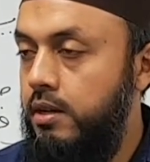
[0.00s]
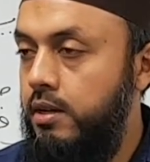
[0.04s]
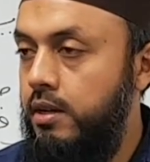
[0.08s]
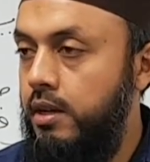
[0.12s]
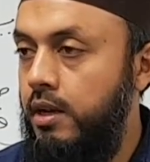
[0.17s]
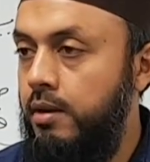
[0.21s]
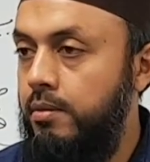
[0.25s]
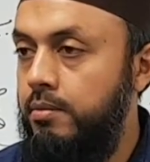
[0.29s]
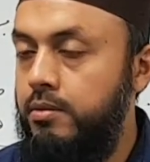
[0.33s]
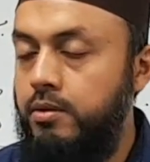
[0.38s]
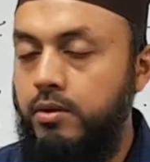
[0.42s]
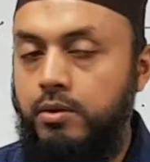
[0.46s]

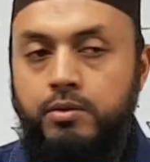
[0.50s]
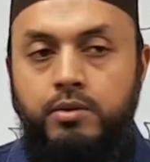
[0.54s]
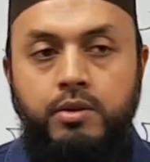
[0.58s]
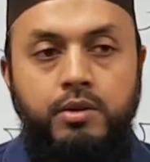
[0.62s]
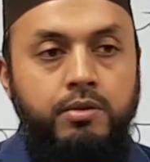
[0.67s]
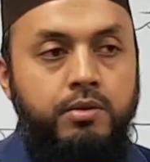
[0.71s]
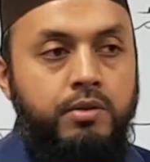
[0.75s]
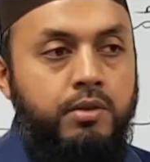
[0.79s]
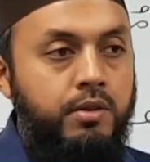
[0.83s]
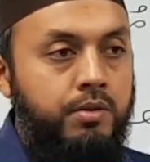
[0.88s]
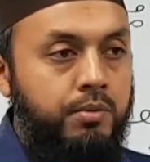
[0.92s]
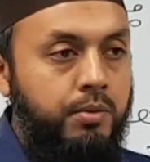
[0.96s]
Yeah. So
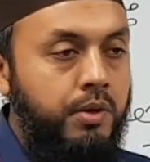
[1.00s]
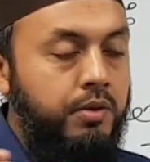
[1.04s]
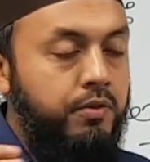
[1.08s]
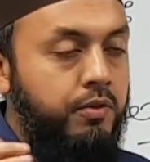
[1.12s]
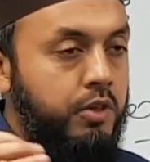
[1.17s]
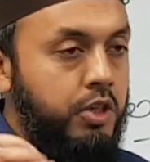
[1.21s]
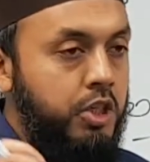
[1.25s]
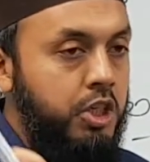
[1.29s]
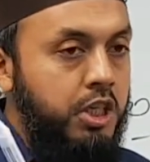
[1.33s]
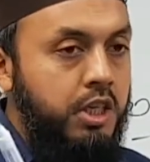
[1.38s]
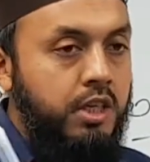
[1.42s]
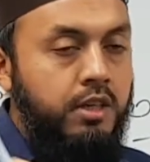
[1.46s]
the, the word
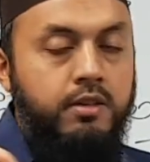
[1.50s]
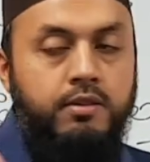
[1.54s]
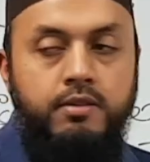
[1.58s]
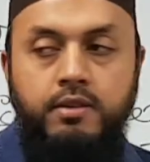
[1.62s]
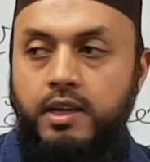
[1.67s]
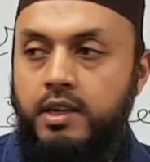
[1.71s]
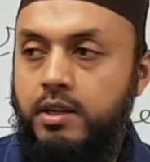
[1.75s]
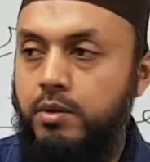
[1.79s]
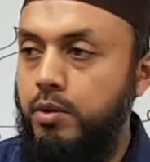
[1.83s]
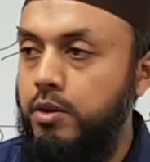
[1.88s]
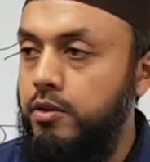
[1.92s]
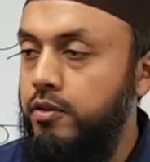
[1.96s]
for cheese
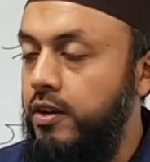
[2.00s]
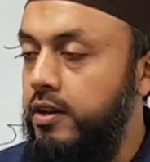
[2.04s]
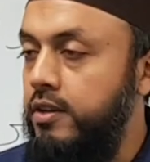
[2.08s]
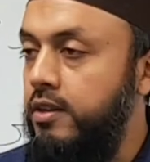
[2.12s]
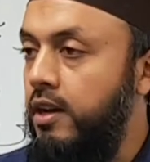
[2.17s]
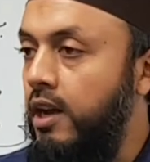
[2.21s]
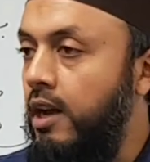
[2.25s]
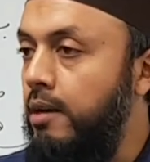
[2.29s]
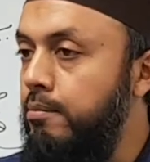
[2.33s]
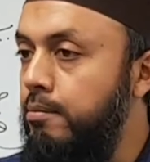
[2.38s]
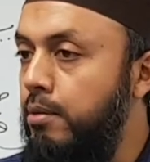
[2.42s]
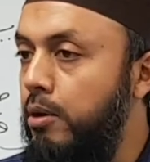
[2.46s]
and the word for
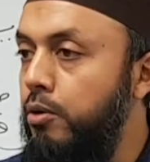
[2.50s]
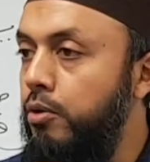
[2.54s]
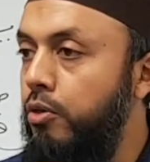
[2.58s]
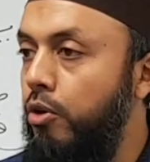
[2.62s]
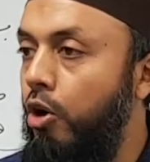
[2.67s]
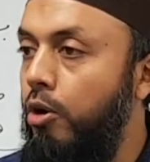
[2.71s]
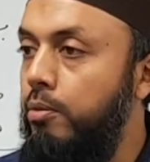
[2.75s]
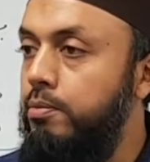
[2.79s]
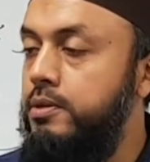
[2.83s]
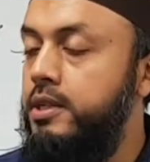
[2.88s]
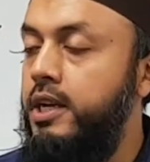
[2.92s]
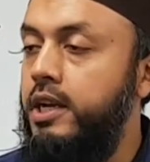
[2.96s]
excellent are both
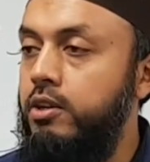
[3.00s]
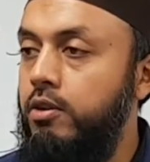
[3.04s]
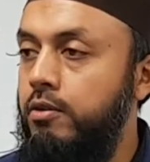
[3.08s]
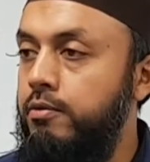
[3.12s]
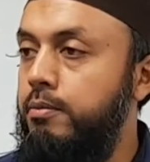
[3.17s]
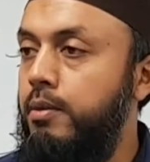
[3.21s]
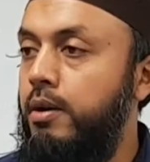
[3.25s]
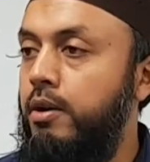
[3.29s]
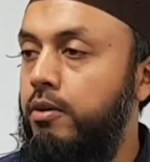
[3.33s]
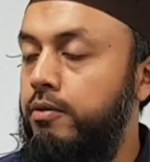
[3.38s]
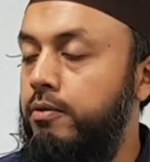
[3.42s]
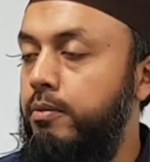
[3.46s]
objects of
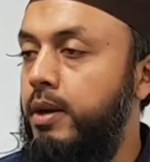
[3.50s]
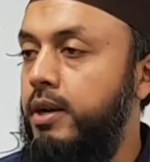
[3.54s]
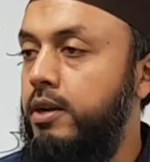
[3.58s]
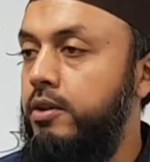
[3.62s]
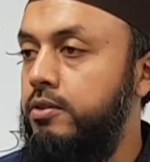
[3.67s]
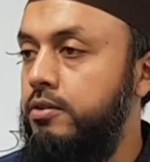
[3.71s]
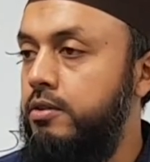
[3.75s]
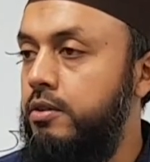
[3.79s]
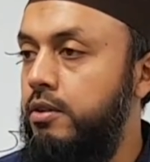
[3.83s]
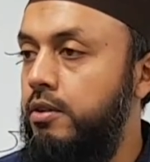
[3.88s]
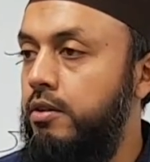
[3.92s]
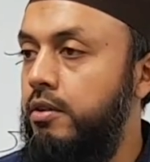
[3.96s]
my, of my
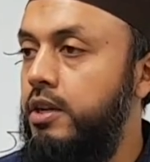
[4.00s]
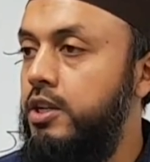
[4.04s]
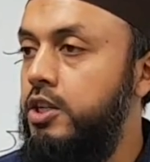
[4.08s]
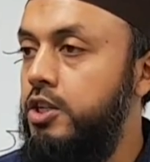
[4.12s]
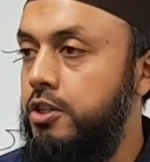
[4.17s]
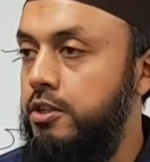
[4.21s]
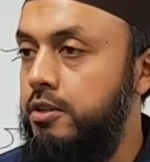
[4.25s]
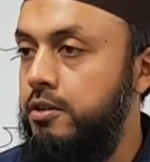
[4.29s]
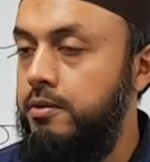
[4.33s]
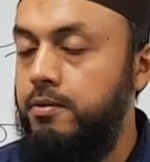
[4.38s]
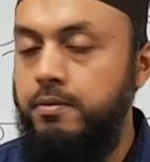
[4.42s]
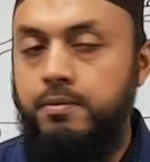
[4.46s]

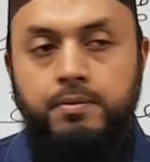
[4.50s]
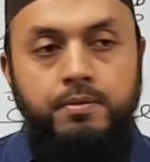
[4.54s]
consideration.